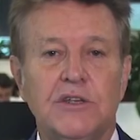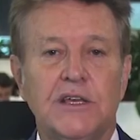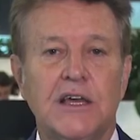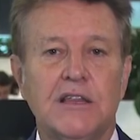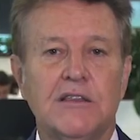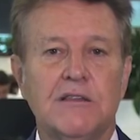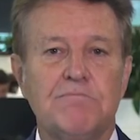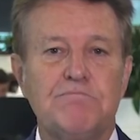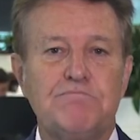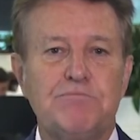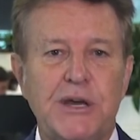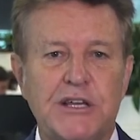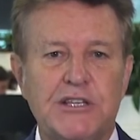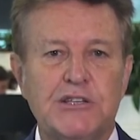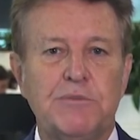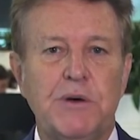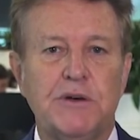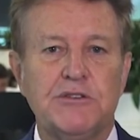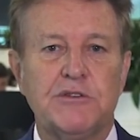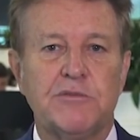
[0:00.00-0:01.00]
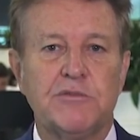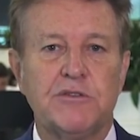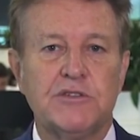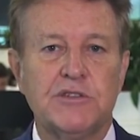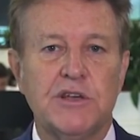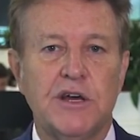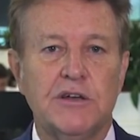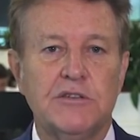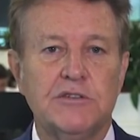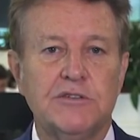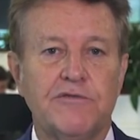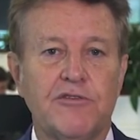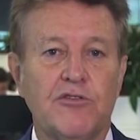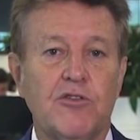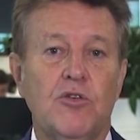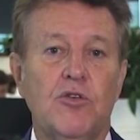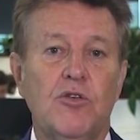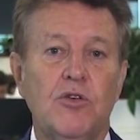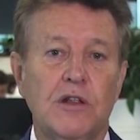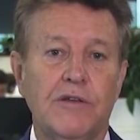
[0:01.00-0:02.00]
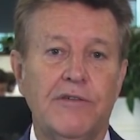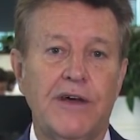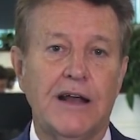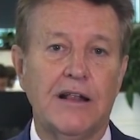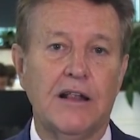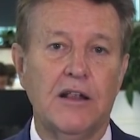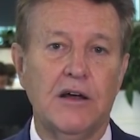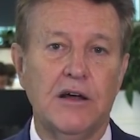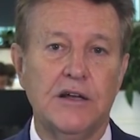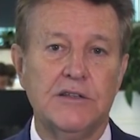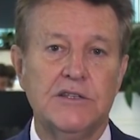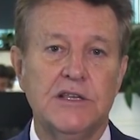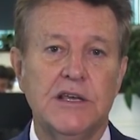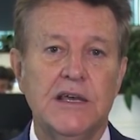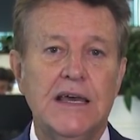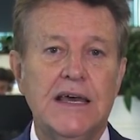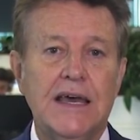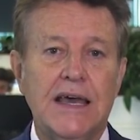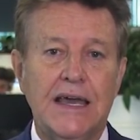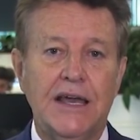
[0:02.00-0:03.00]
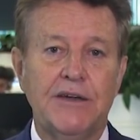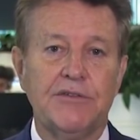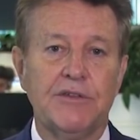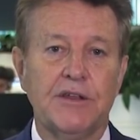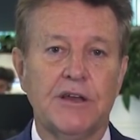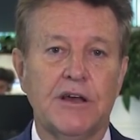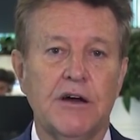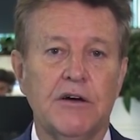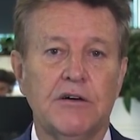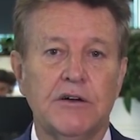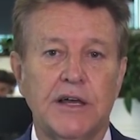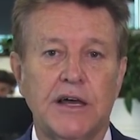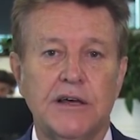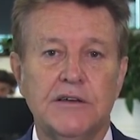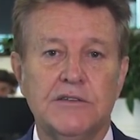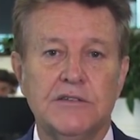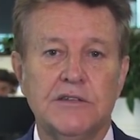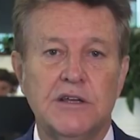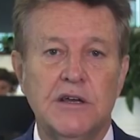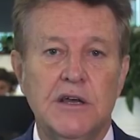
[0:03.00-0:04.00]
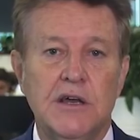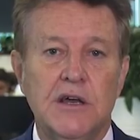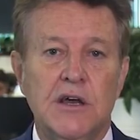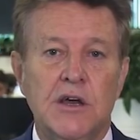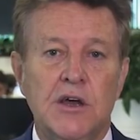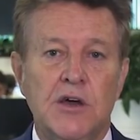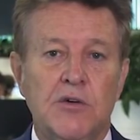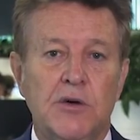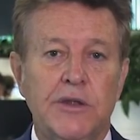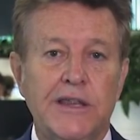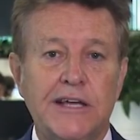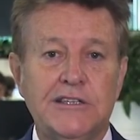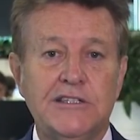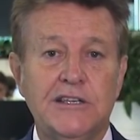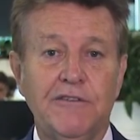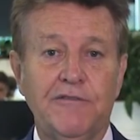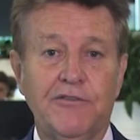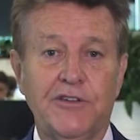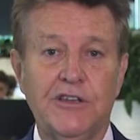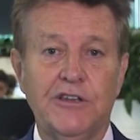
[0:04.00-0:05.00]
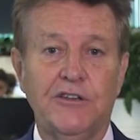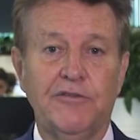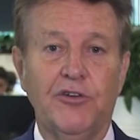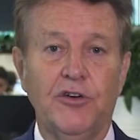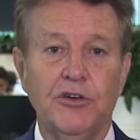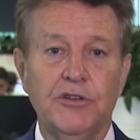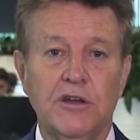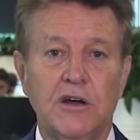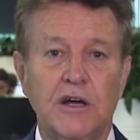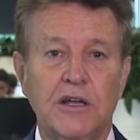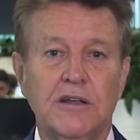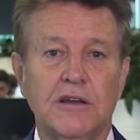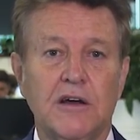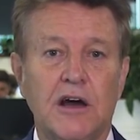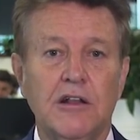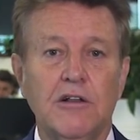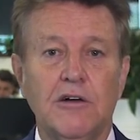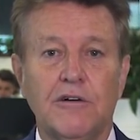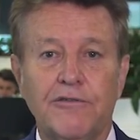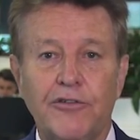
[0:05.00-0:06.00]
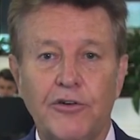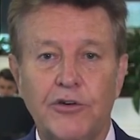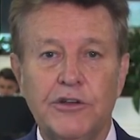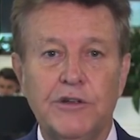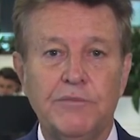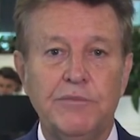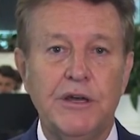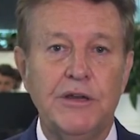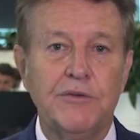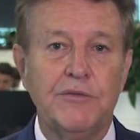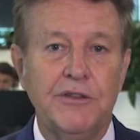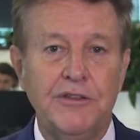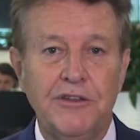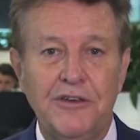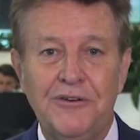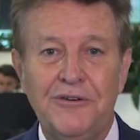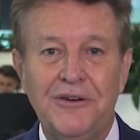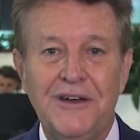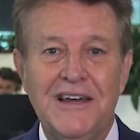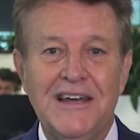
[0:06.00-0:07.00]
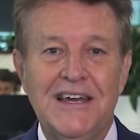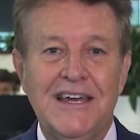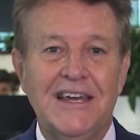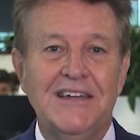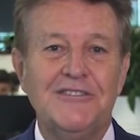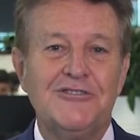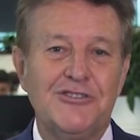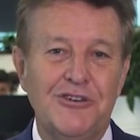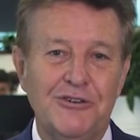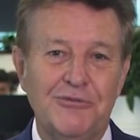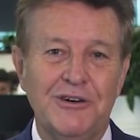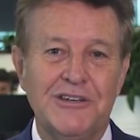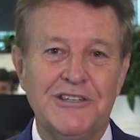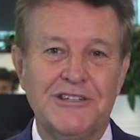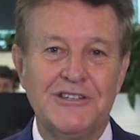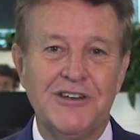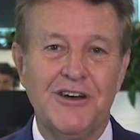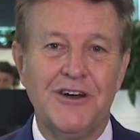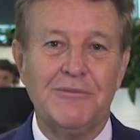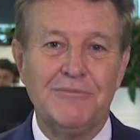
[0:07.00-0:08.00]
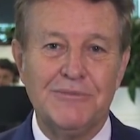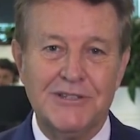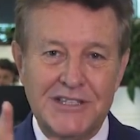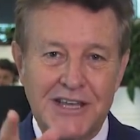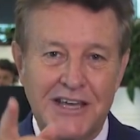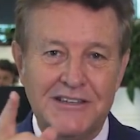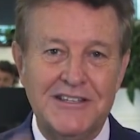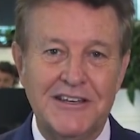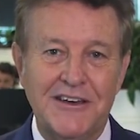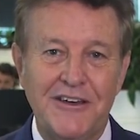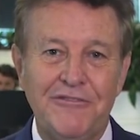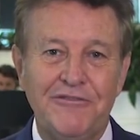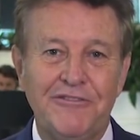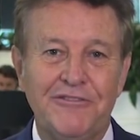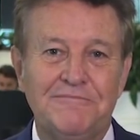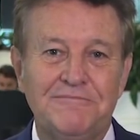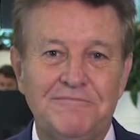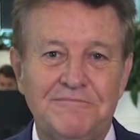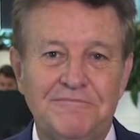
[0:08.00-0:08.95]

to get the best possible results for all of our clients here on the Gold Coast. Well, that's it for this fortnight. I look forward to being with you in 2 weeks' time. Stay safe.